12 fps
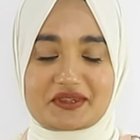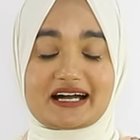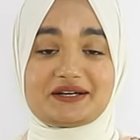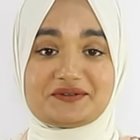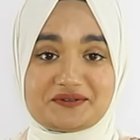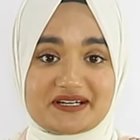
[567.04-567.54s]

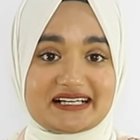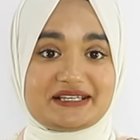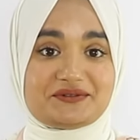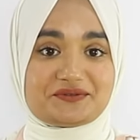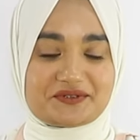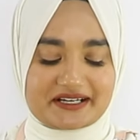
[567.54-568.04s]
a
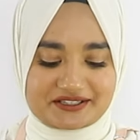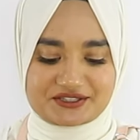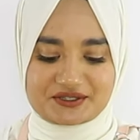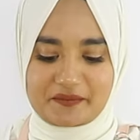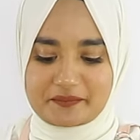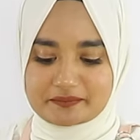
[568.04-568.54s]
really
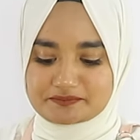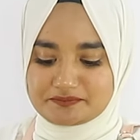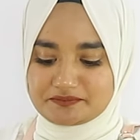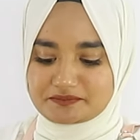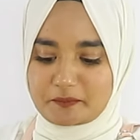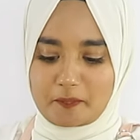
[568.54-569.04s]
rich,
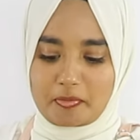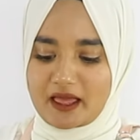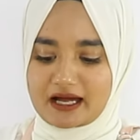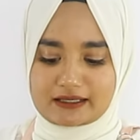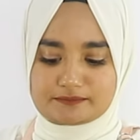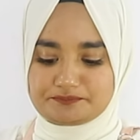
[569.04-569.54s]

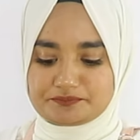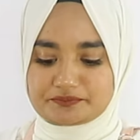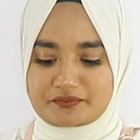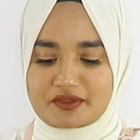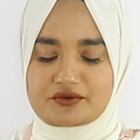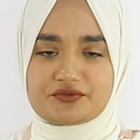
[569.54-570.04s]

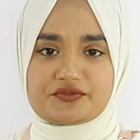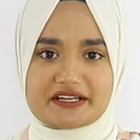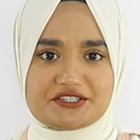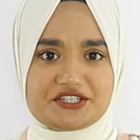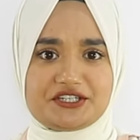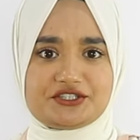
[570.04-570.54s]

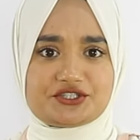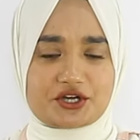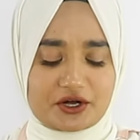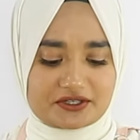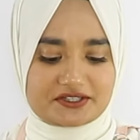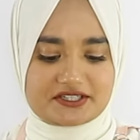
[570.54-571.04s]
fudgy,
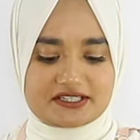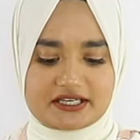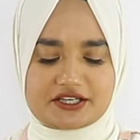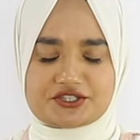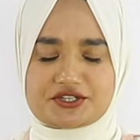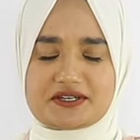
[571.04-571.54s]
chocolatey
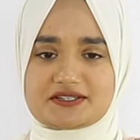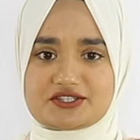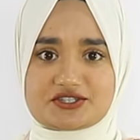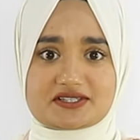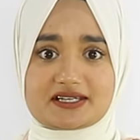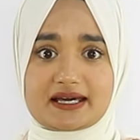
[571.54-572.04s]
texture. It's
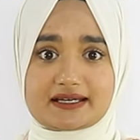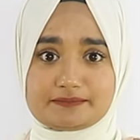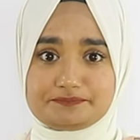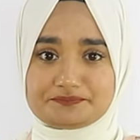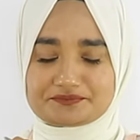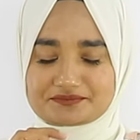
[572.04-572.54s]
just like,
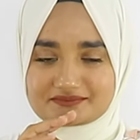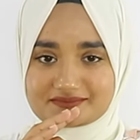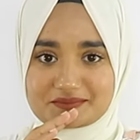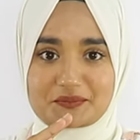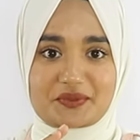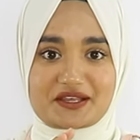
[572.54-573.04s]

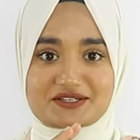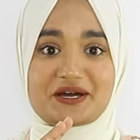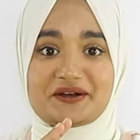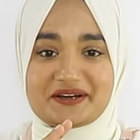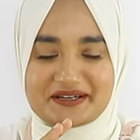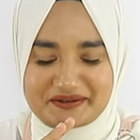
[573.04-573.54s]

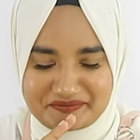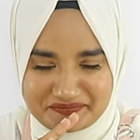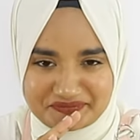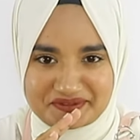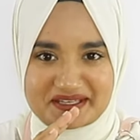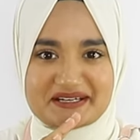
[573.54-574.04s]
sorry,
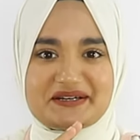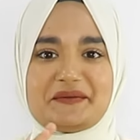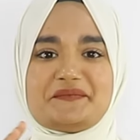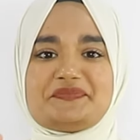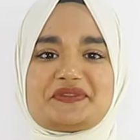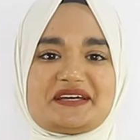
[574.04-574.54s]

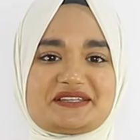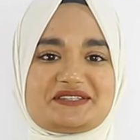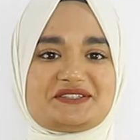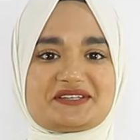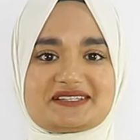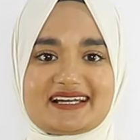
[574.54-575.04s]
it's
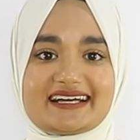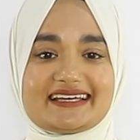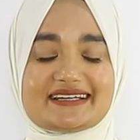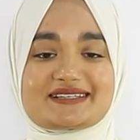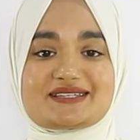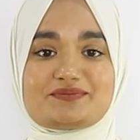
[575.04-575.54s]
just like
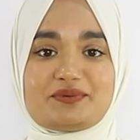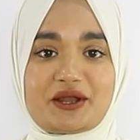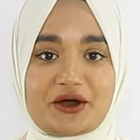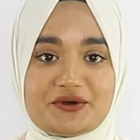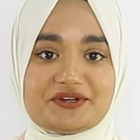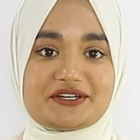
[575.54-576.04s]

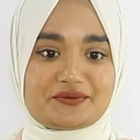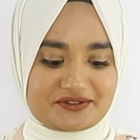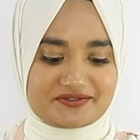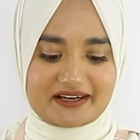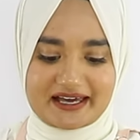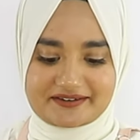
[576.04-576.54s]
exploding with
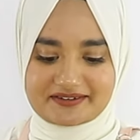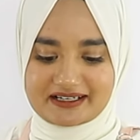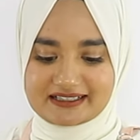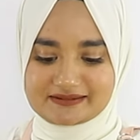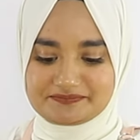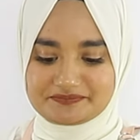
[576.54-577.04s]

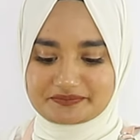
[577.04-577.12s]
flavor.